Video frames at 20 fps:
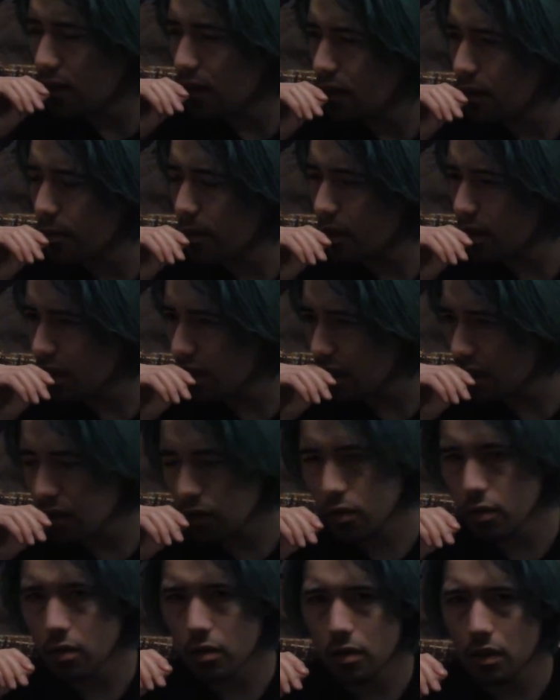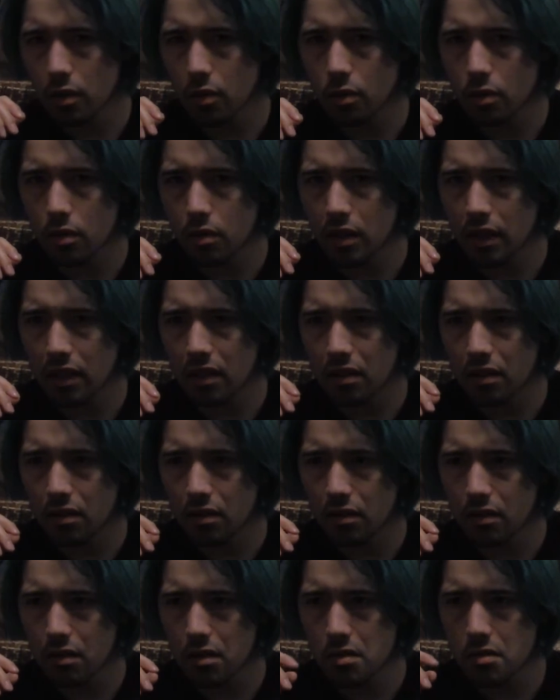I mean, like,
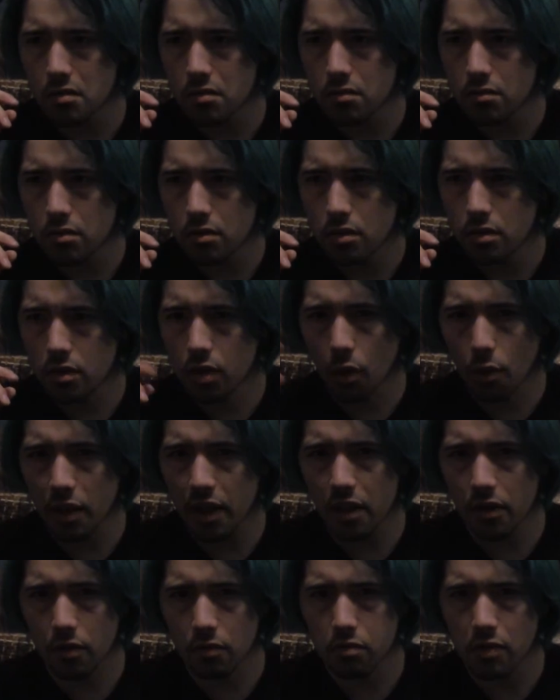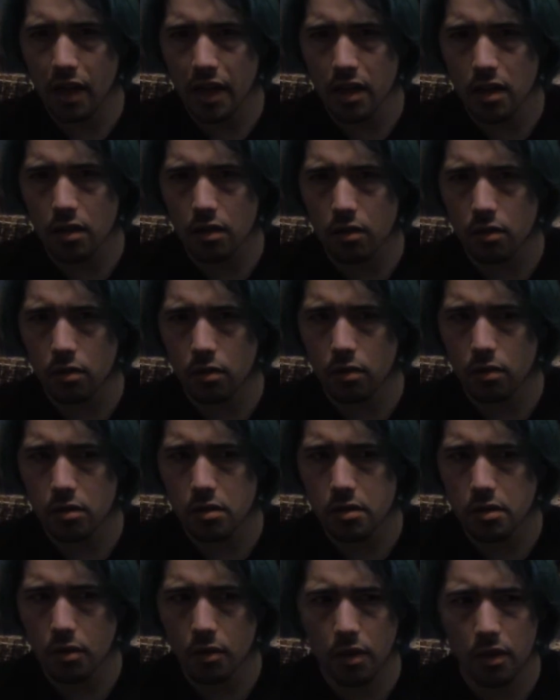is Tony in the right or
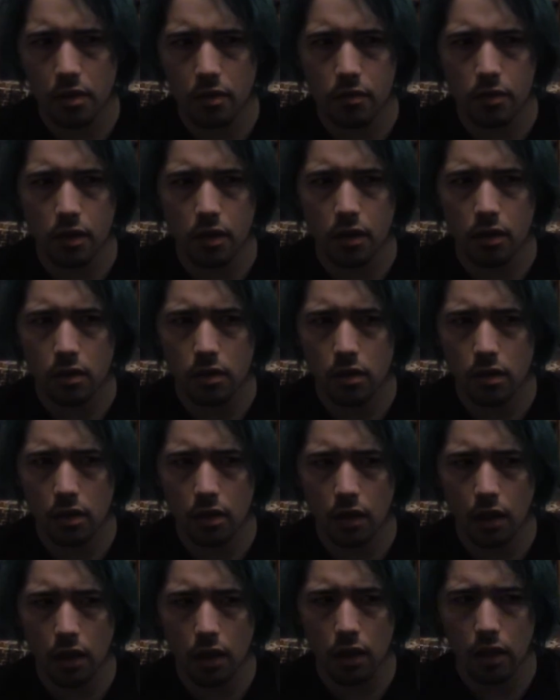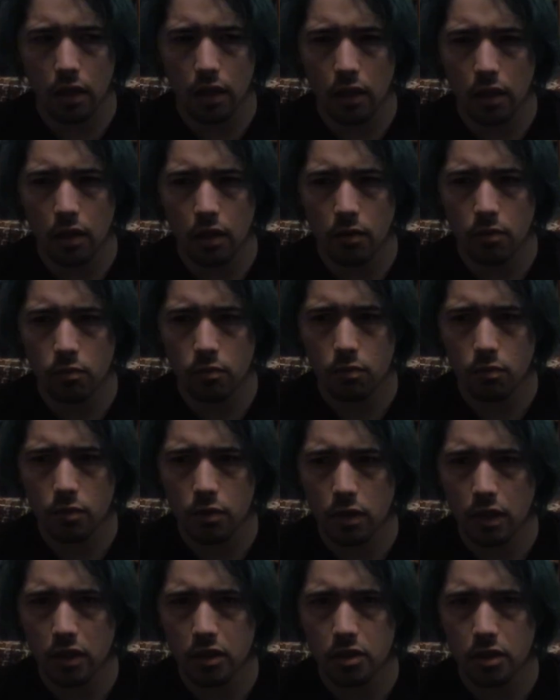is Tony in the wrong? I'm
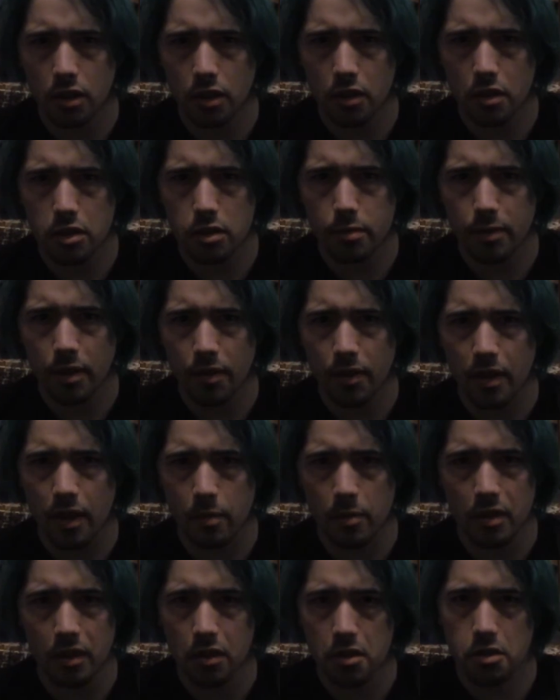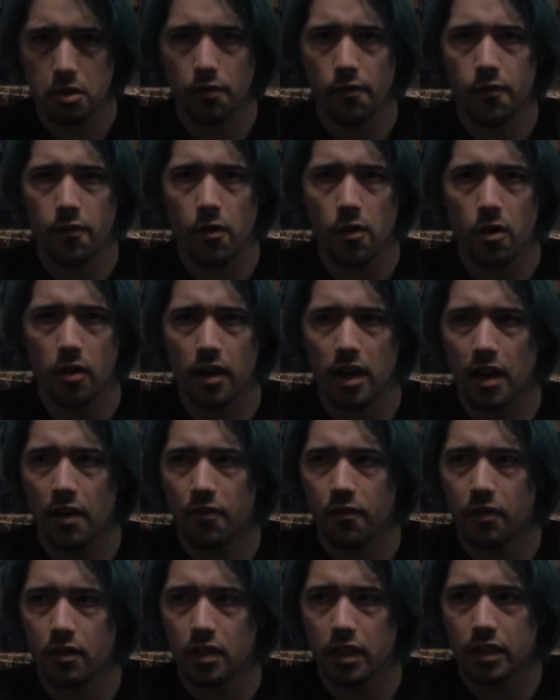actually curious about that. I mean, like, so far, I
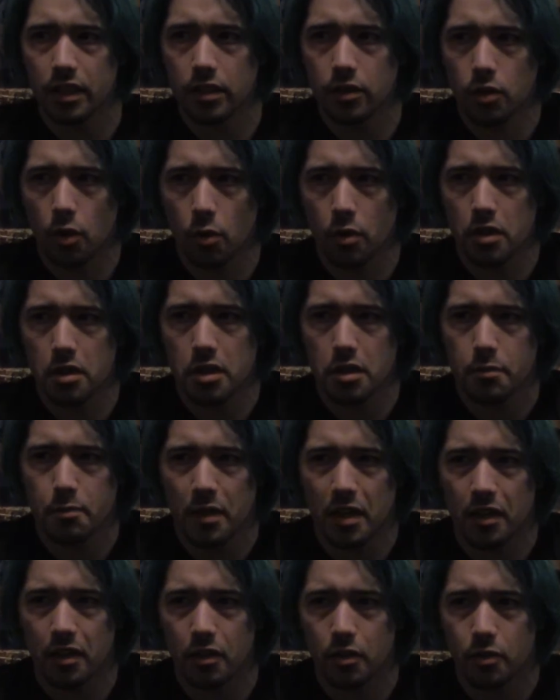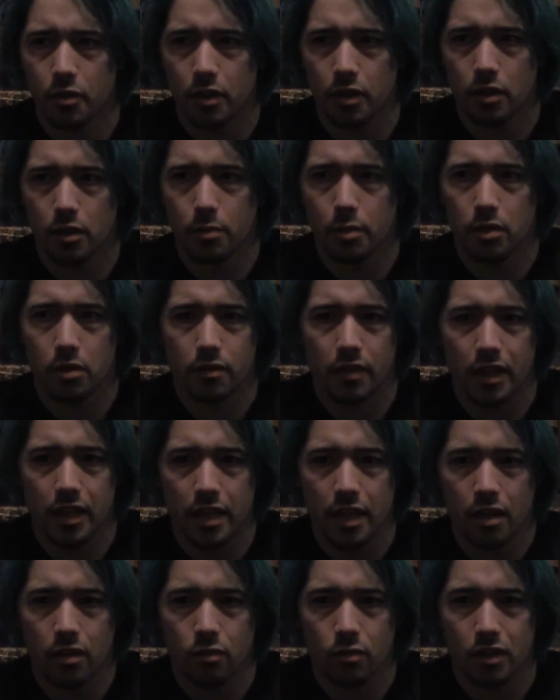feel like that Tony's just being agreeable right
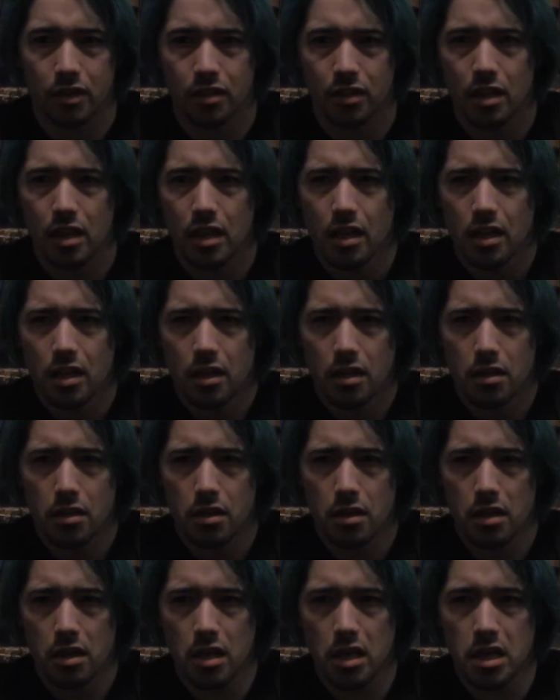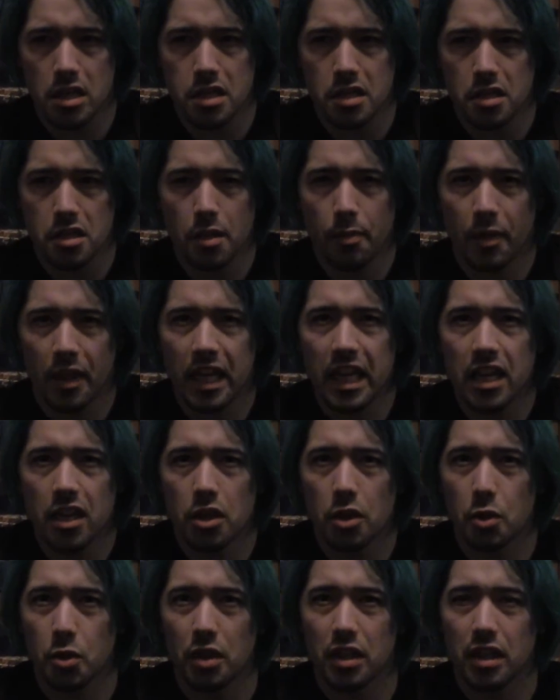now, which isn't something he